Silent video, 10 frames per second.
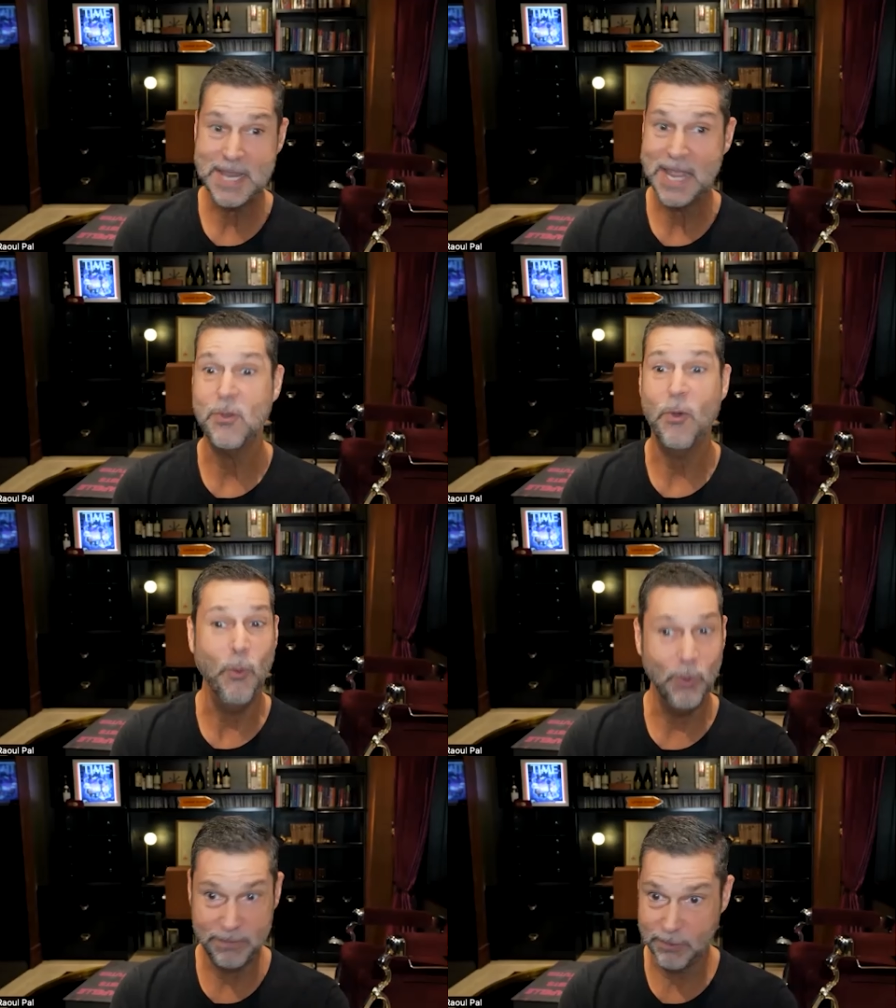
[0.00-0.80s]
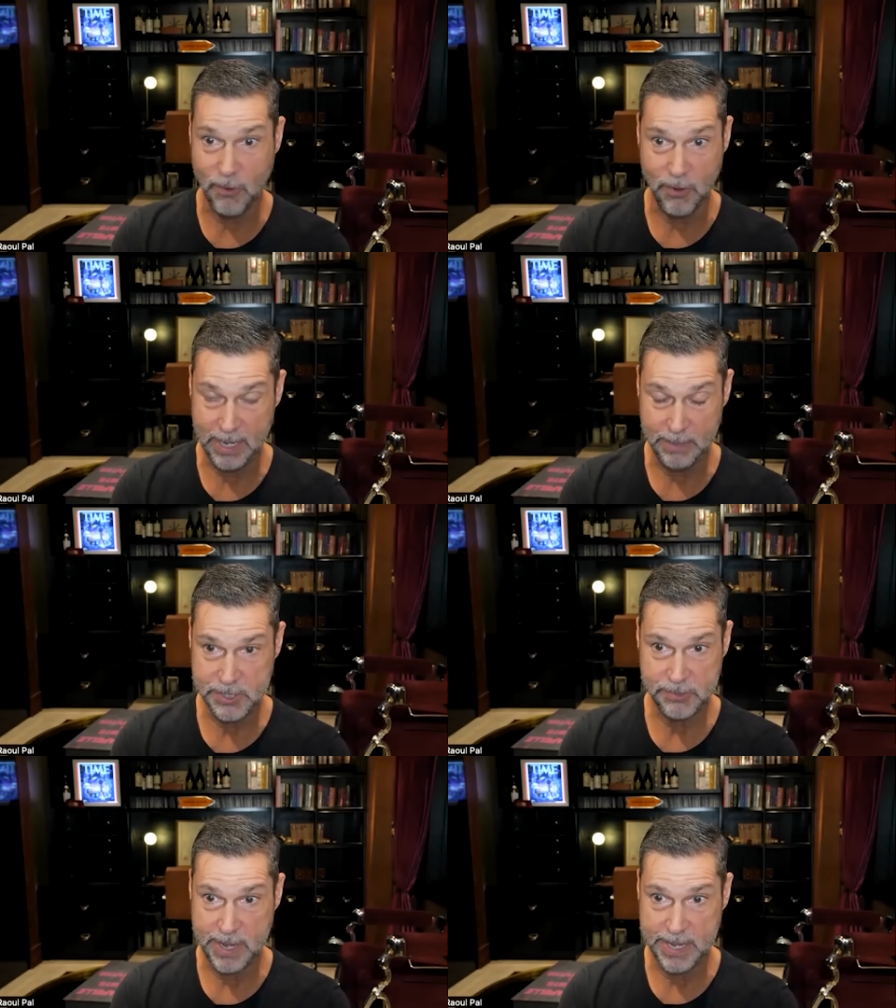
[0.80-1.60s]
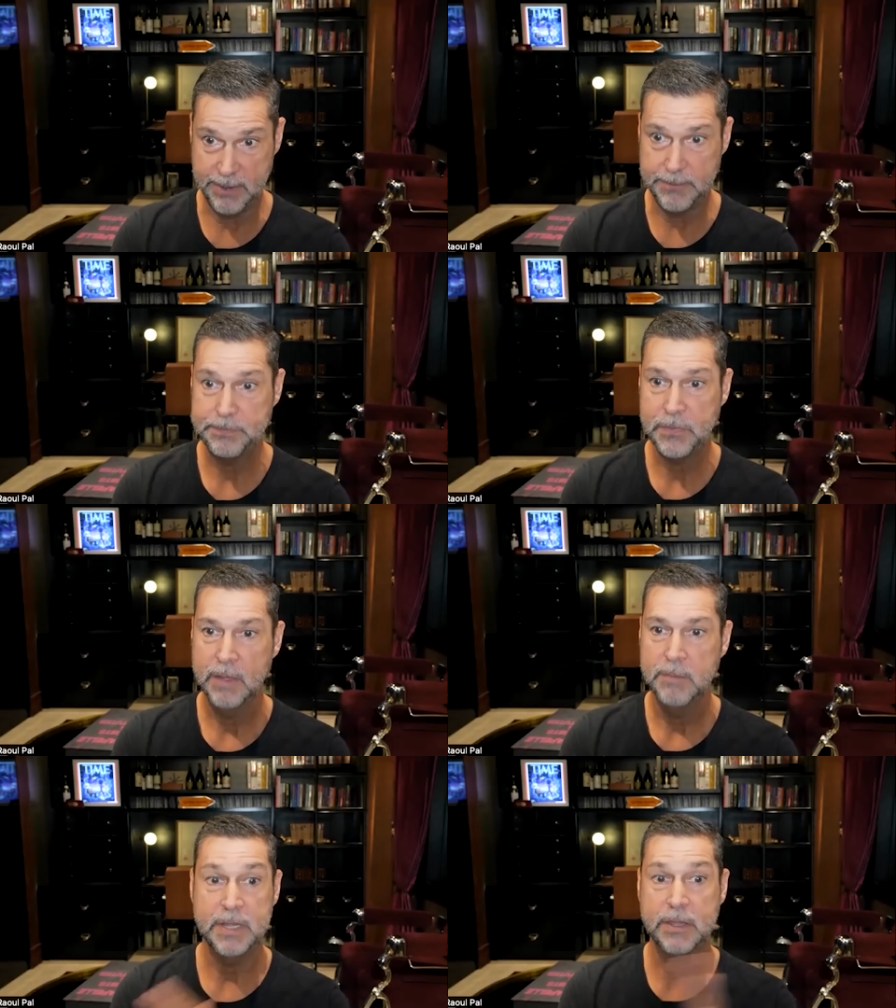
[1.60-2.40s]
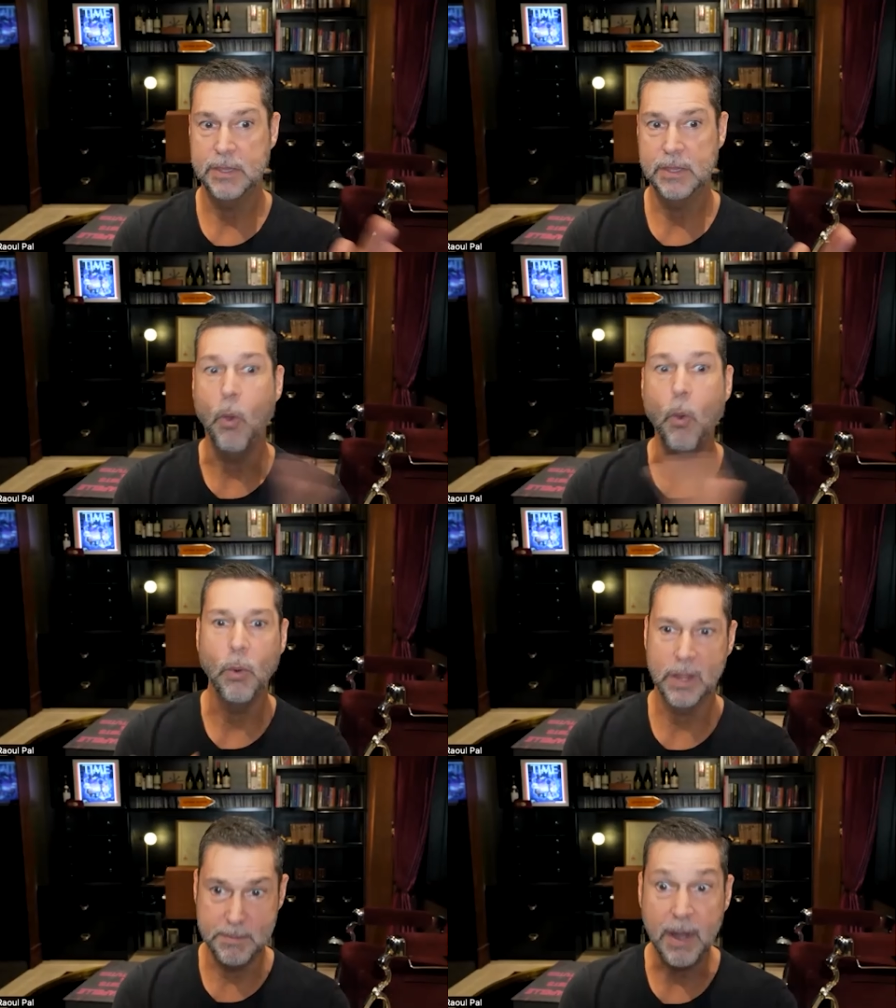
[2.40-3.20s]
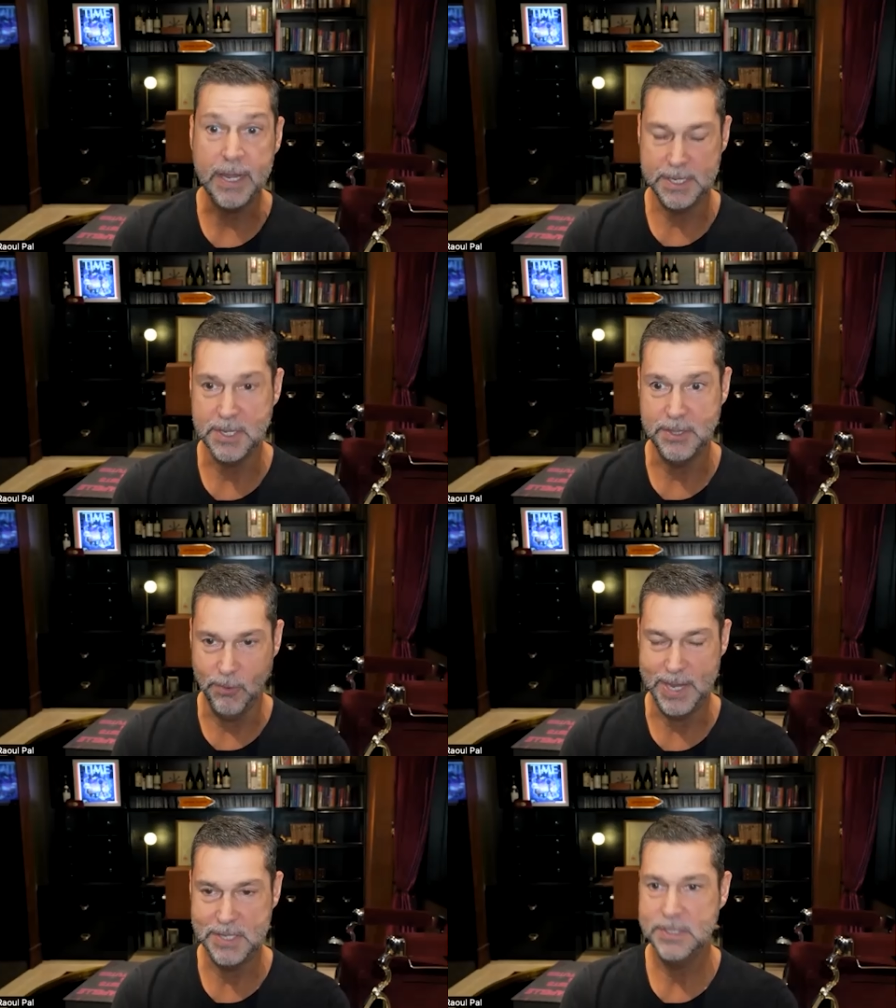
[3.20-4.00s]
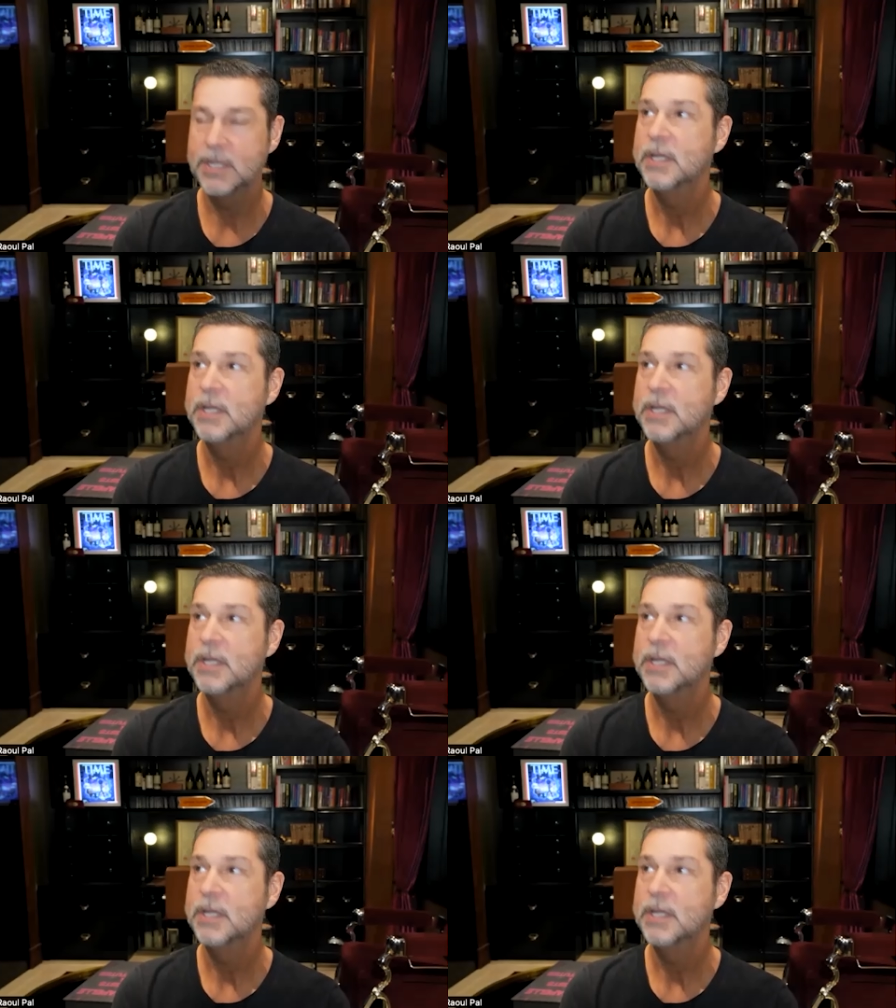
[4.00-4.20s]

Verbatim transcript: has all of the wrong elements right now, but all of the money is in the West.